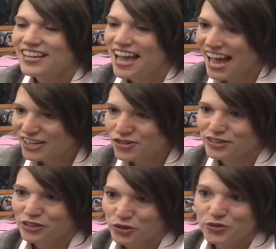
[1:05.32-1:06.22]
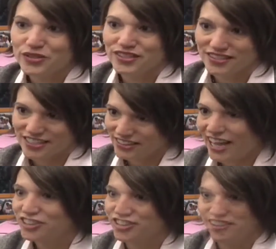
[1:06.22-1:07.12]
actually loses the
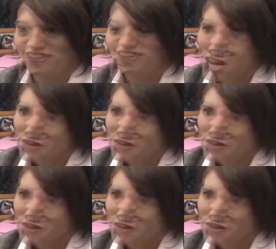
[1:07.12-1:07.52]
election.